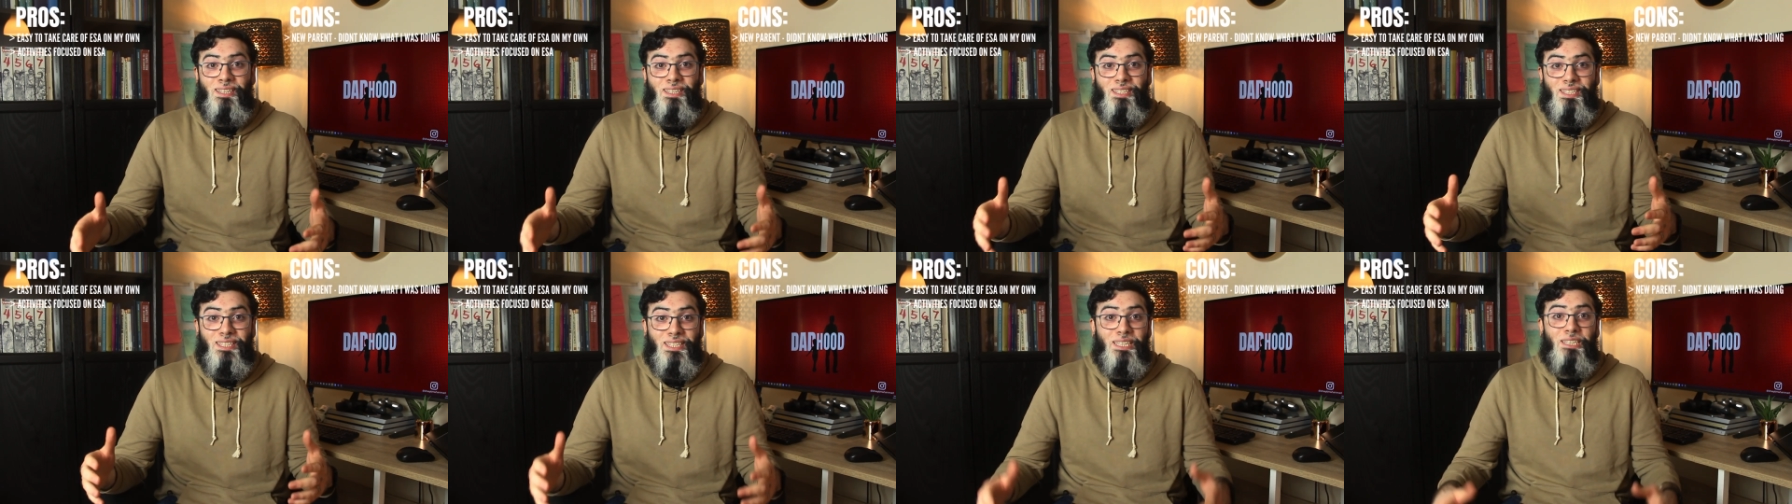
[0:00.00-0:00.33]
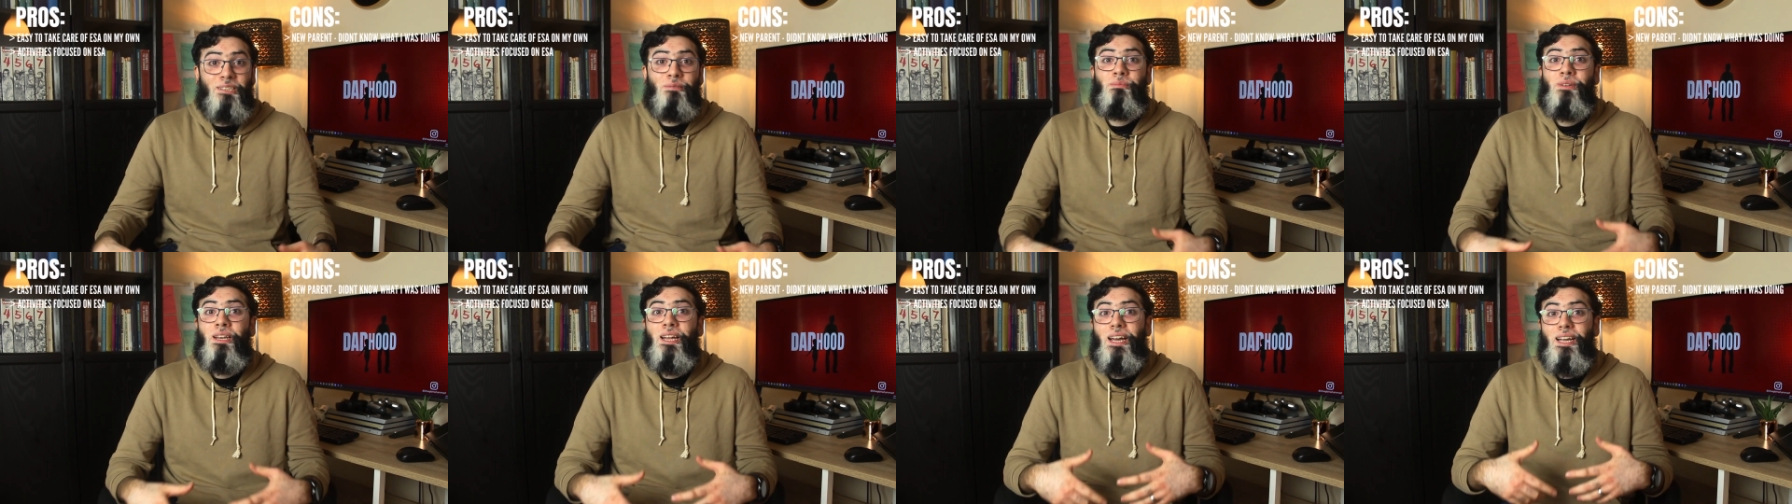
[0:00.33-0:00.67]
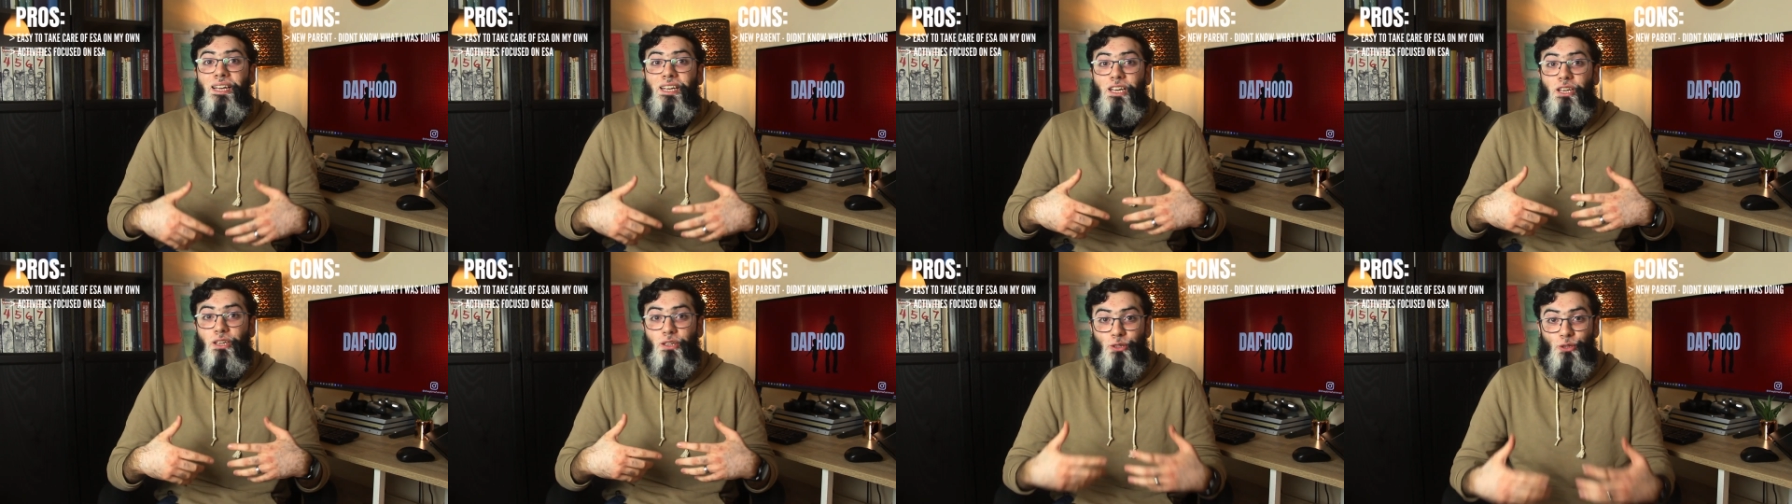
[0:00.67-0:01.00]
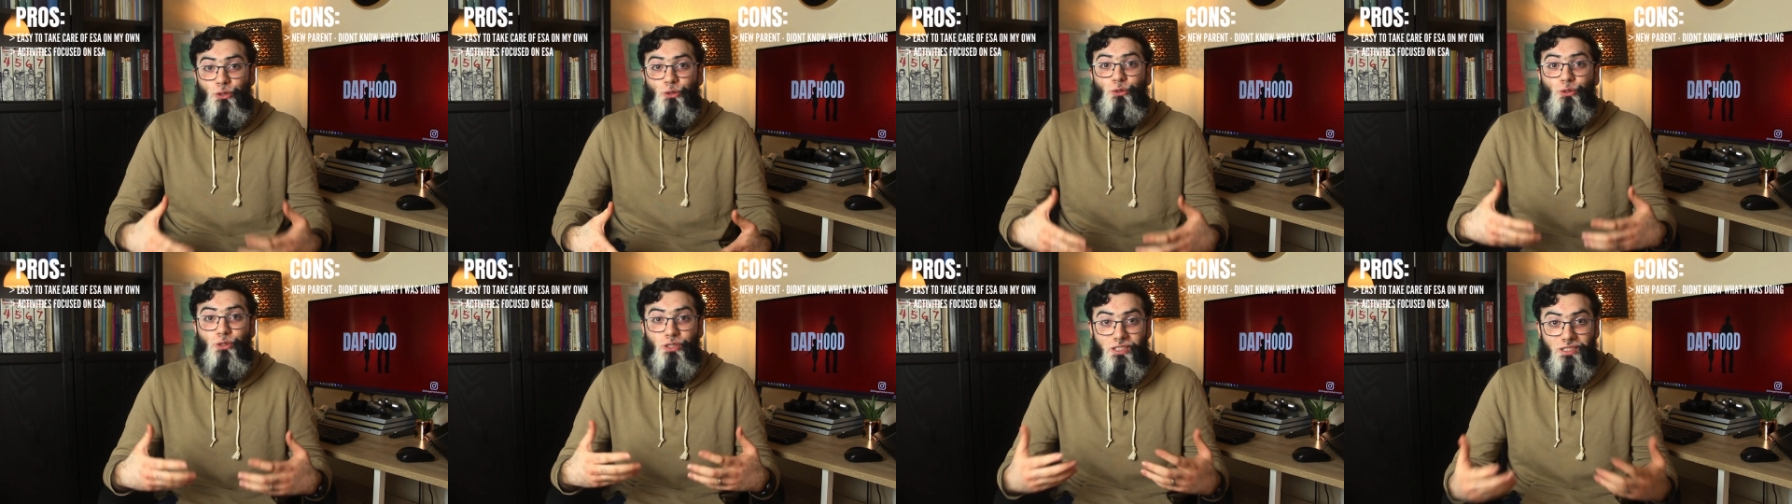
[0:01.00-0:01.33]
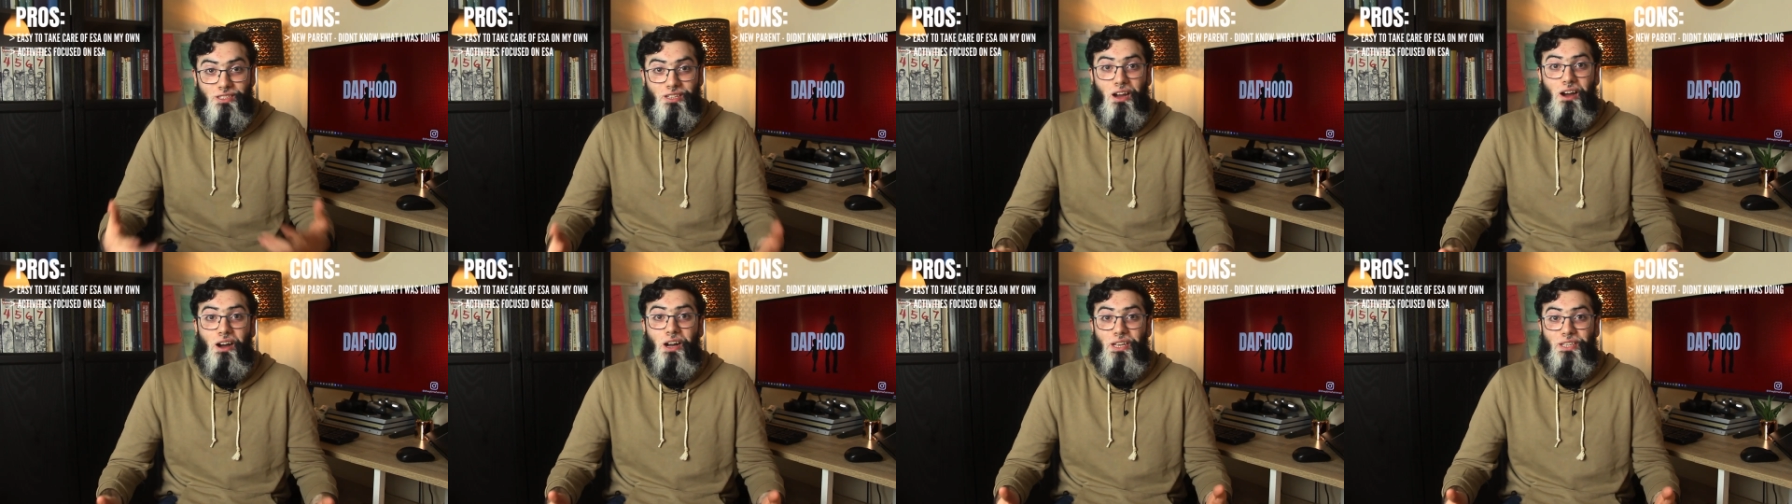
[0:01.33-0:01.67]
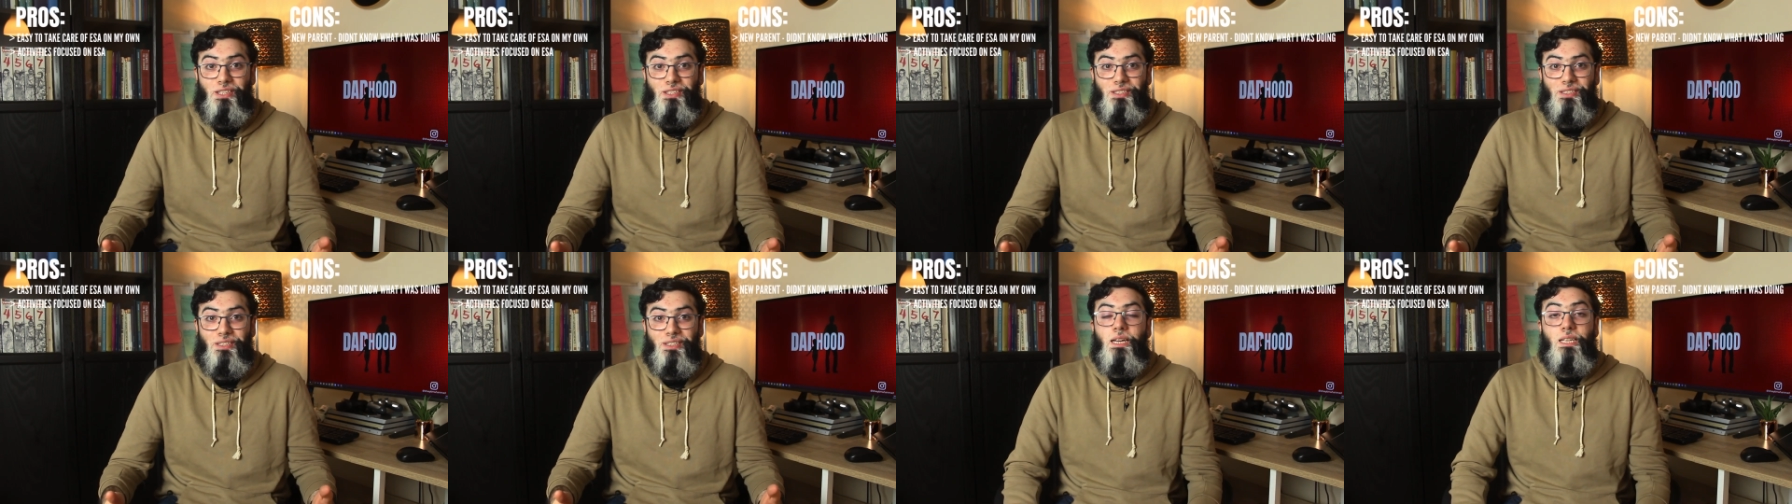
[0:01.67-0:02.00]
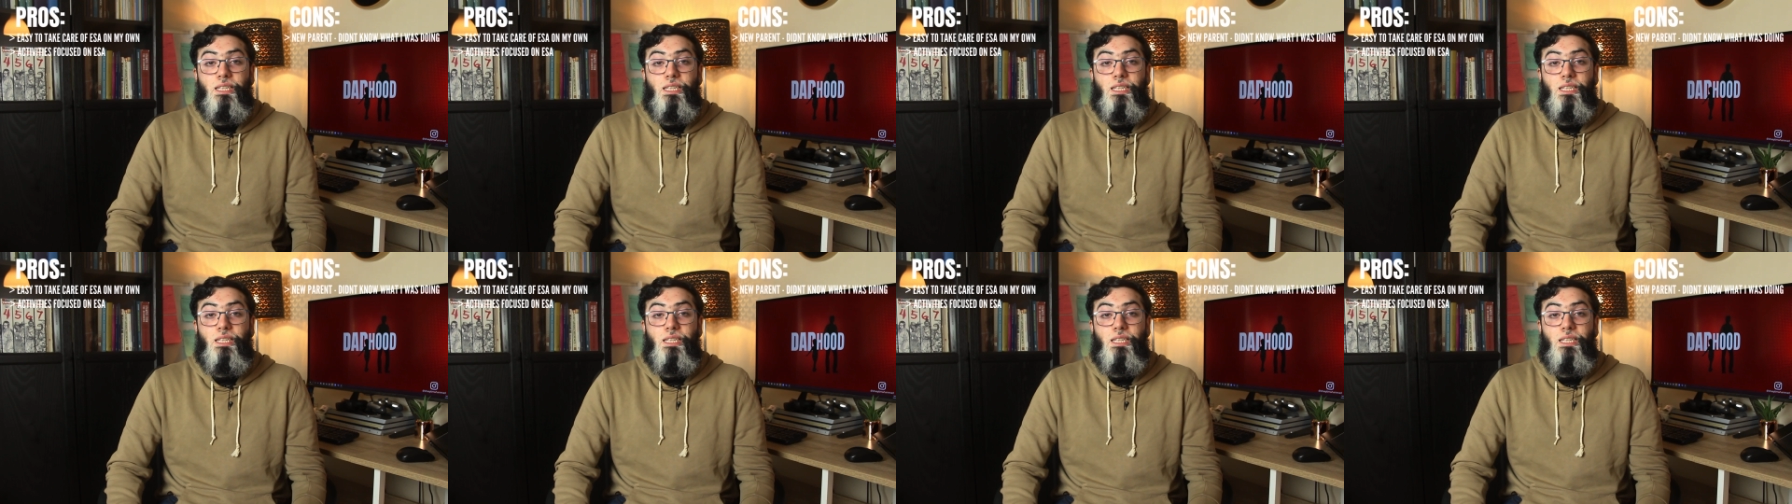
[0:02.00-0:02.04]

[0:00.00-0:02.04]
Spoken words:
seemed like a huge task.